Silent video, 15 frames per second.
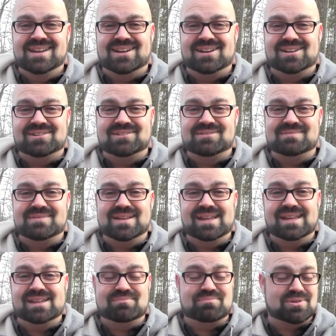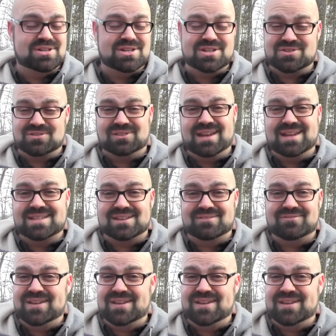um, and appreciate your likes on